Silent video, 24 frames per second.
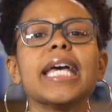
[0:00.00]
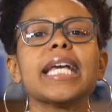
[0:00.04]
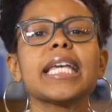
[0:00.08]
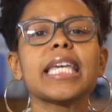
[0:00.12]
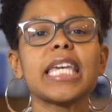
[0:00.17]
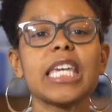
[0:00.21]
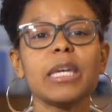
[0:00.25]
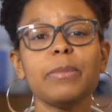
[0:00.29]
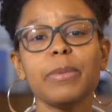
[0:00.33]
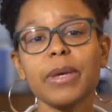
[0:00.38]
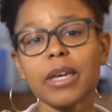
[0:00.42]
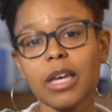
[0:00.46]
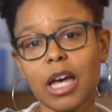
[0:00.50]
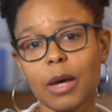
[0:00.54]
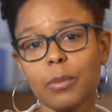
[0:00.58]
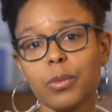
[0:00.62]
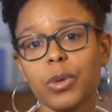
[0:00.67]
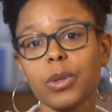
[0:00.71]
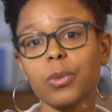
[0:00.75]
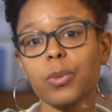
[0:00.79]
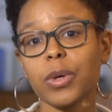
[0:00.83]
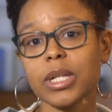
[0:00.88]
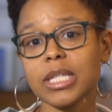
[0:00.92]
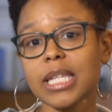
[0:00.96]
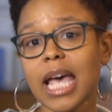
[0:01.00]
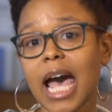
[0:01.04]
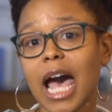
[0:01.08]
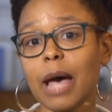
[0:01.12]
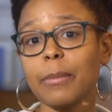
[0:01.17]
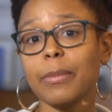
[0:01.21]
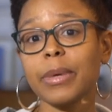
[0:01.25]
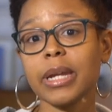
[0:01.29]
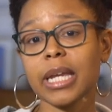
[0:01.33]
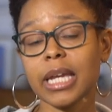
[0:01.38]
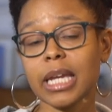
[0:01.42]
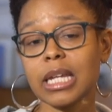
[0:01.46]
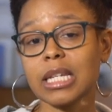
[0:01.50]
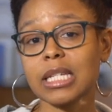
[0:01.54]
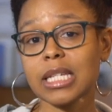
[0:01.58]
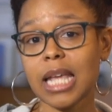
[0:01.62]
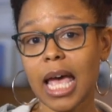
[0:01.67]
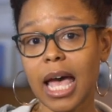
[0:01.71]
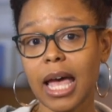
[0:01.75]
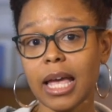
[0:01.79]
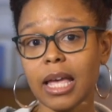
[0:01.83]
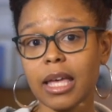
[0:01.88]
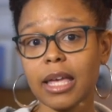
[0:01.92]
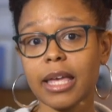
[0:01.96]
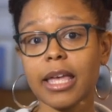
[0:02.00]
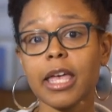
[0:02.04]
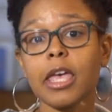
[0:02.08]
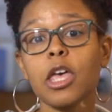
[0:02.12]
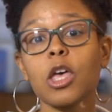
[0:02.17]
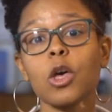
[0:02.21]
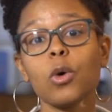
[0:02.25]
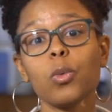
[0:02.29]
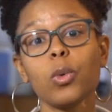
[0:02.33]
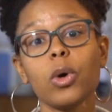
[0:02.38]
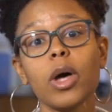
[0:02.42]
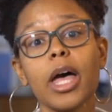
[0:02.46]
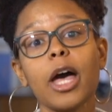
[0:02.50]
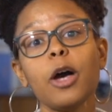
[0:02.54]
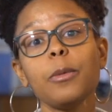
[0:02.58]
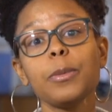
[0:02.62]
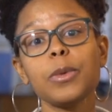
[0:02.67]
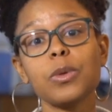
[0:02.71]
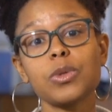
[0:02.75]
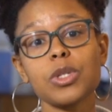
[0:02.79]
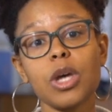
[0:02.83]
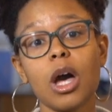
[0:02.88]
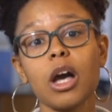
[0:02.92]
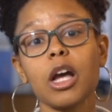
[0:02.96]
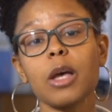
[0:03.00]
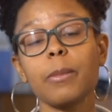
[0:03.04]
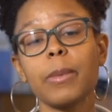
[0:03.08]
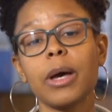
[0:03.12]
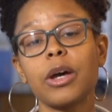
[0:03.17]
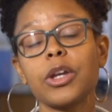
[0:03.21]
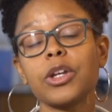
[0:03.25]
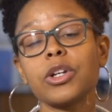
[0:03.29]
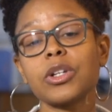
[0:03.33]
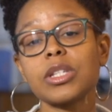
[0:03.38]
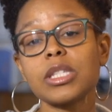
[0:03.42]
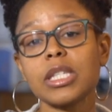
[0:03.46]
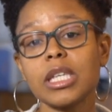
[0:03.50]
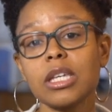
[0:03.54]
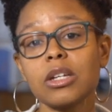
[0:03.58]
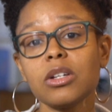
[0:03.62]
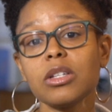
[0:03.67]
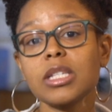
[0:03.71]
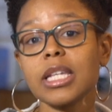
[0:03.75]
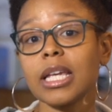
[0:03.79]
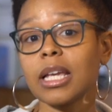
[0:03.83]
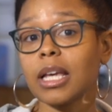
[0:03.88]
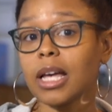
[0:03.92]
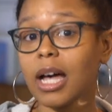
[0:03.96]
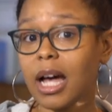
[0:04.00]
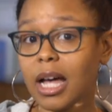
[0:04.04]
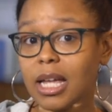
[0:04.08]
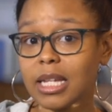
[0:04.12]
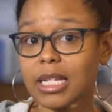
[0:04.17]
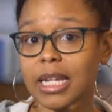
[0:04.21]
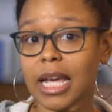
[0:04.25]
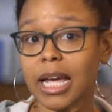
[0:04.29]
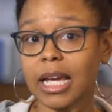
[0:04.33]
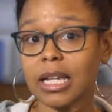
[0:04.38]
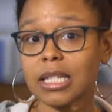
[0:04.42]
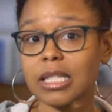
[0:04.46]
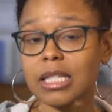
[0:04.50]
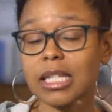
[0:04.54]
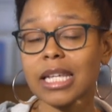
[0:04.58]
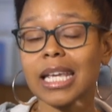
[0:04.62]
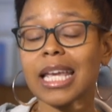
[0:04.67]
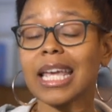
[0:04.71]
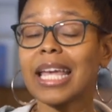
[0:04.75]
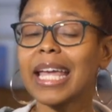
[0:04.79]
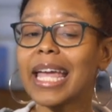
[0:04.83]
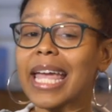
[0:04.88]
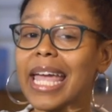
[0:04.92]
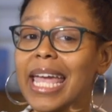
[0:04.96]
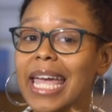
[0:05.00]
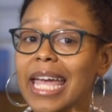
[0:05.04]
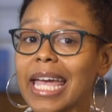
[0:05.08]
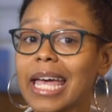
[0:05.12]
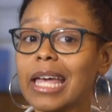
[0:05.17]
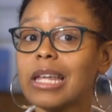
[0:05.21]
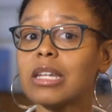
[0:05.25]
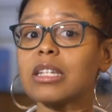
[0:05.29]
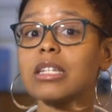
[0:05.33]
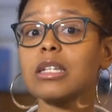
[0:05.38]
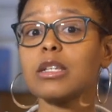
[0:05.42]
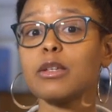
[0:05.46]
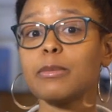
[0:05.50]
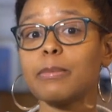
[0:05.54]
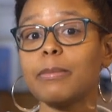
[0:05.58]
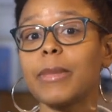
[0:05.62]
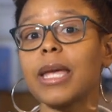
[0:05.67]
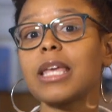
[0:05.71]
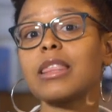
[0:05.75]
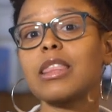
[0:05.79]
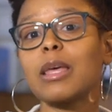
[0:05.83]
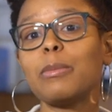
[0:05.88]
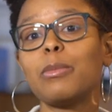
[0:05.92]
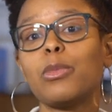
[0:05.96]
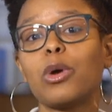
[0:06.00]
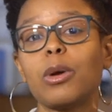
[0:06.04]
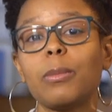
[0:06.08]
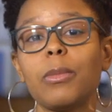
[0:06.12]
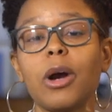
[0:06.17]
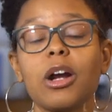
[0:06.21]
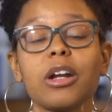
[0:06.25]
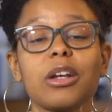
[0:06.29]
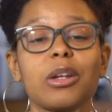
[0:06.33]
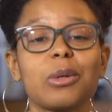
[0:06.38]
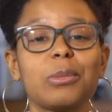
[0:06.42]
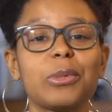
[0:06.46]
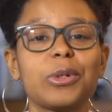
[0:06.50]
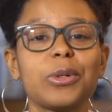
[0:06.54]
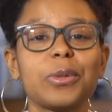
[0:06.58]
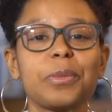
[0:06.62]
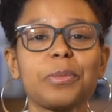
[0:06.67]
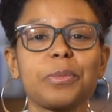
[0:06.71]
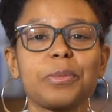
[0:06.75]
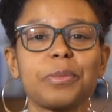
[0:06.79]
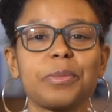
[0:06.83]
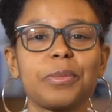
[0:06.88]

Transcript: Keeping up with what's happening in tech will help you talk about your skills in context and make them more marketable.